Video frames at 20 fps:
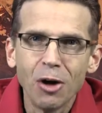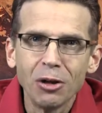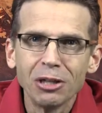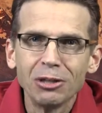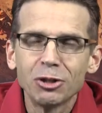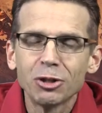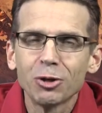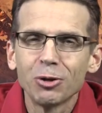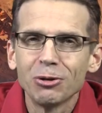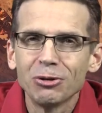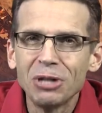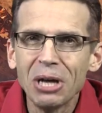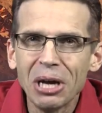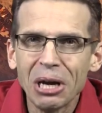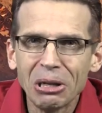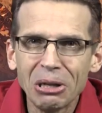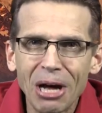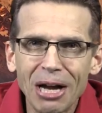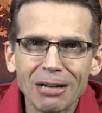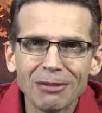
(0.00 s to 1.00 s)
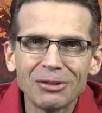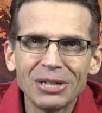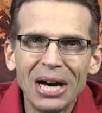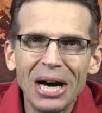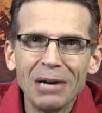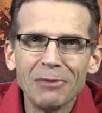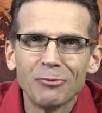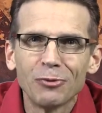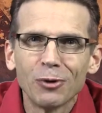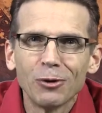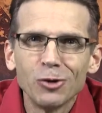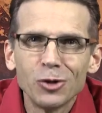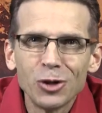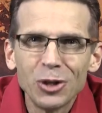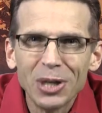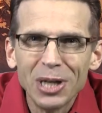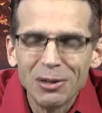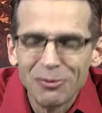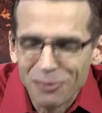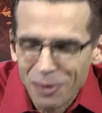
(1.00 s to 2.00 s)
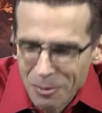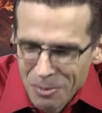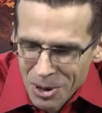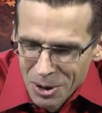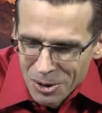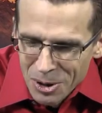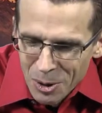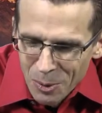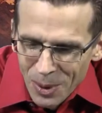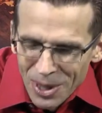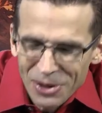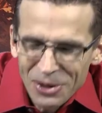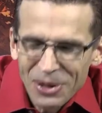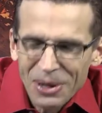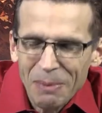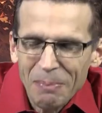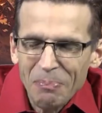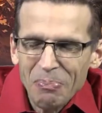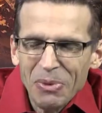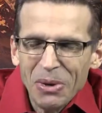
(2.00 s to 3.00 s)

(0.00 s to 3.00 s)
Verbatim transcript: It's going to take a lot of time for us to get familiar with it